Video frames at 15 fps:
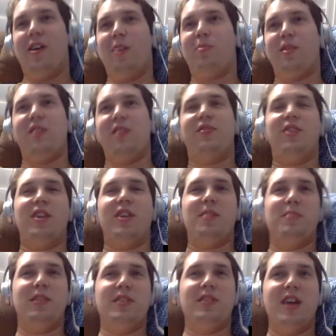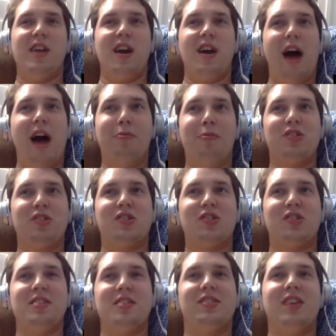pretty funny. But yeah, I was just
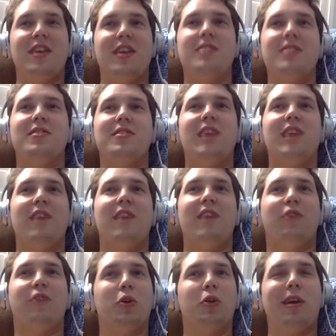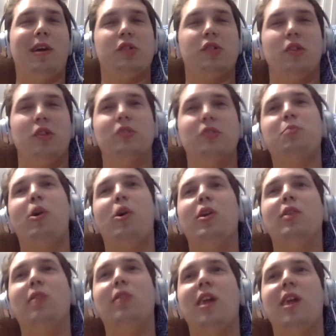going to say that Photograph song spawned a
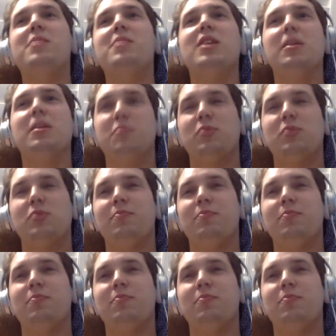lot of memes.